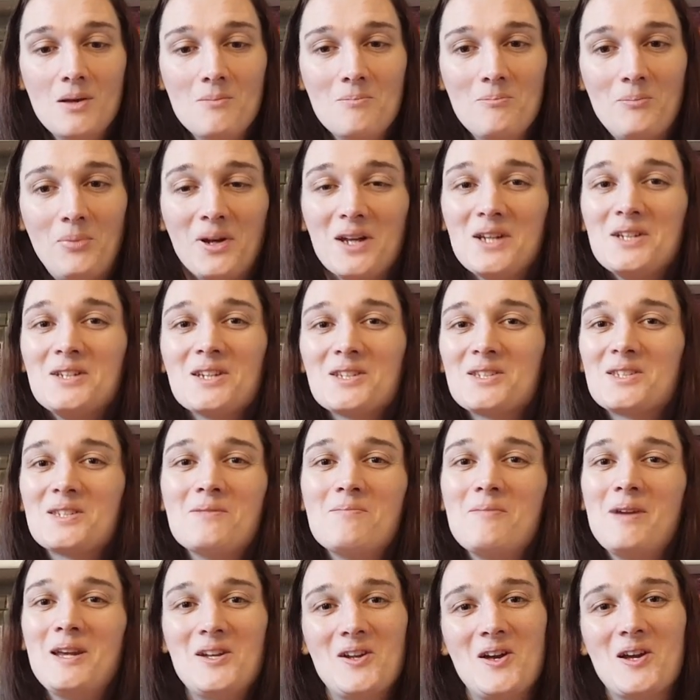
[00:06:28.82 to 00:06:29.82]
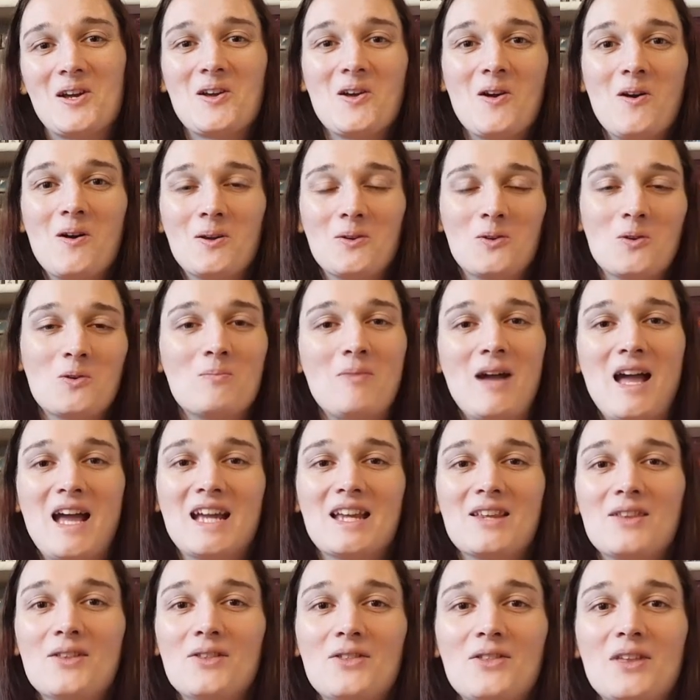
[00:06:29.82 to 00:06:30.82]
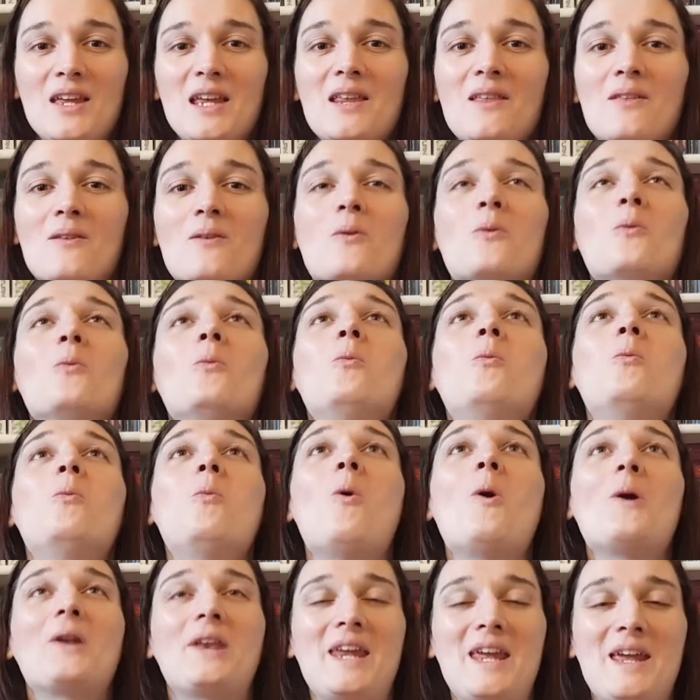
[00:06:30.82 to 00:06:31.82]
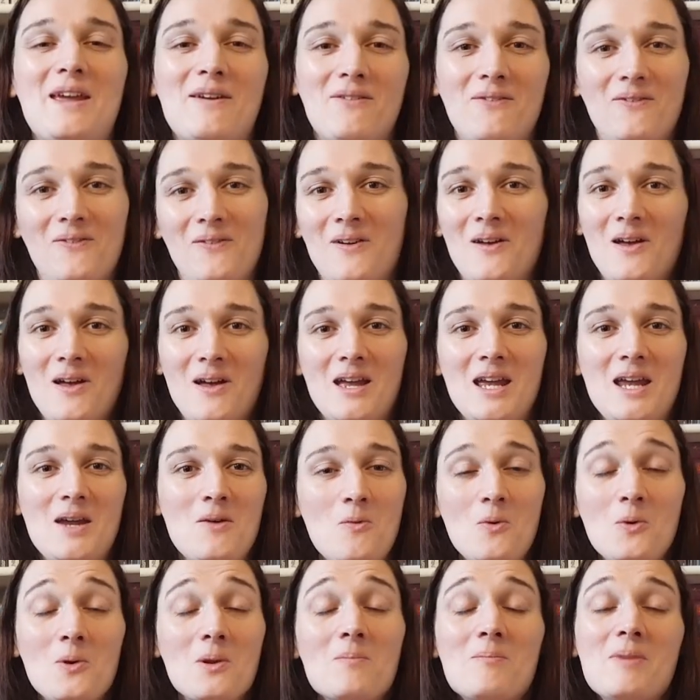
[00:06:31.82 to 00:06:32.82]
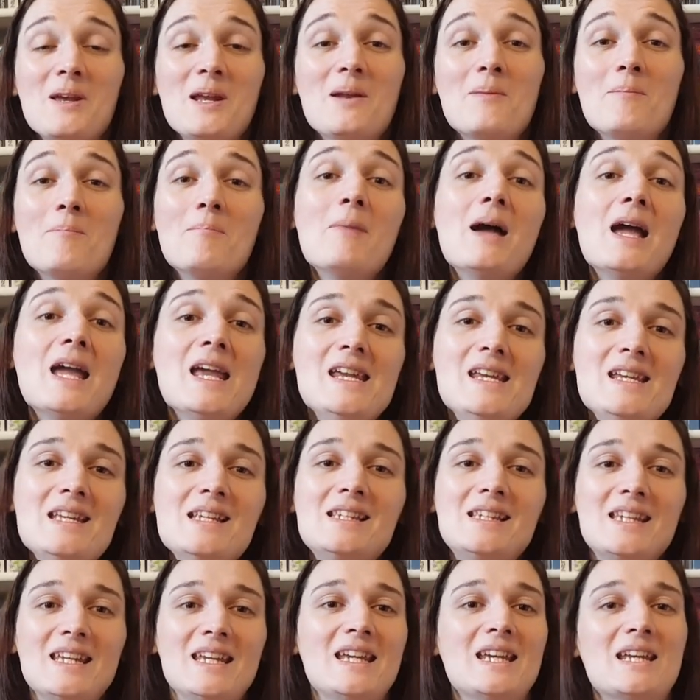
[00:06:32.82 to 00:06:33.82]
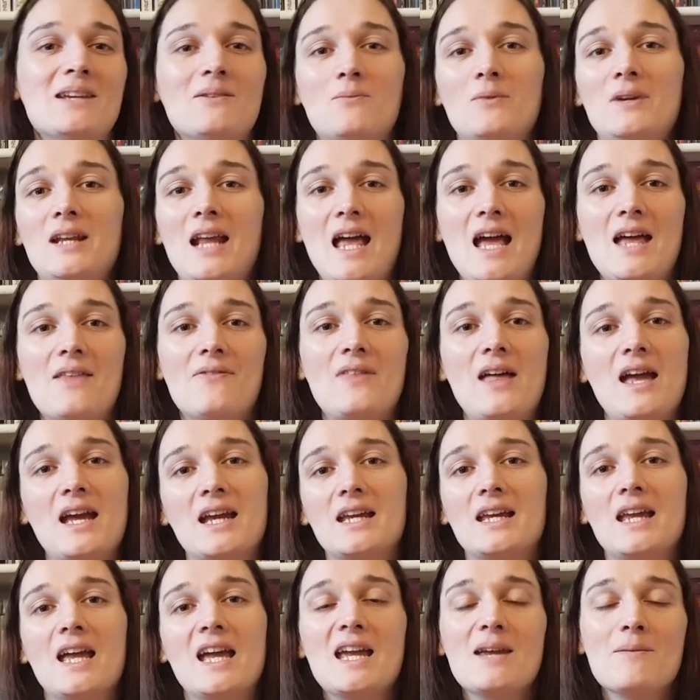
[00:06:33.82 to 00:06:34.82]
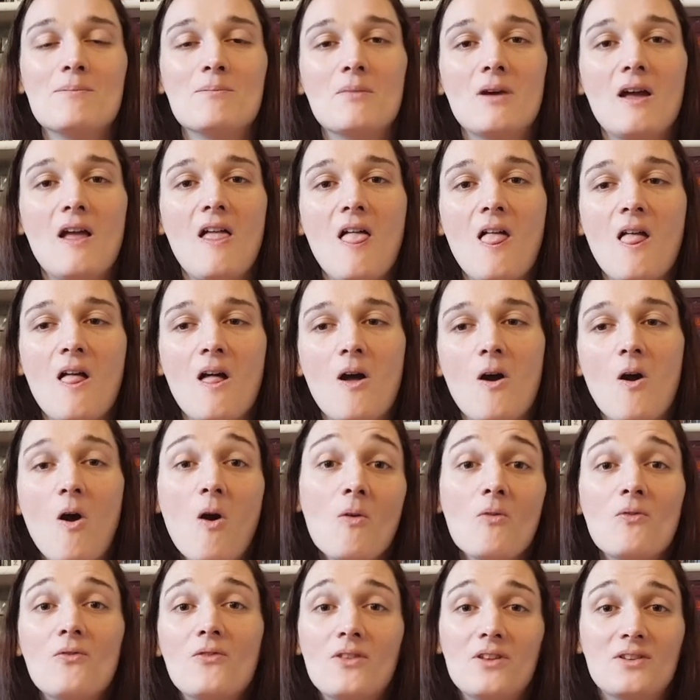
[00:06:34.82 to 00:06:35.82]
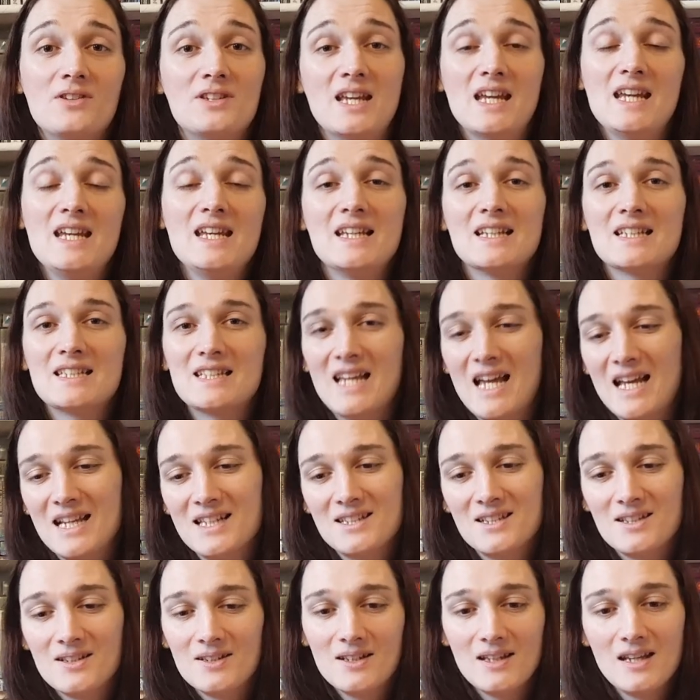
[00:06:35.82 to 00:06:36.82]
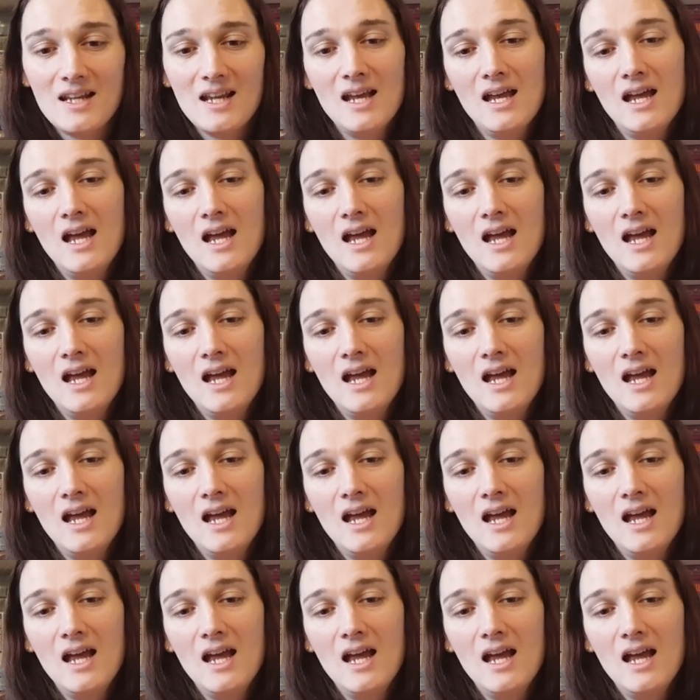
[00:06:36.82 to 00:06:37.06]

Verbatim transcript: But it doesn't mean I can't look back and think, what if? It would have been amazing if we'd had that game on the Sega Saturn.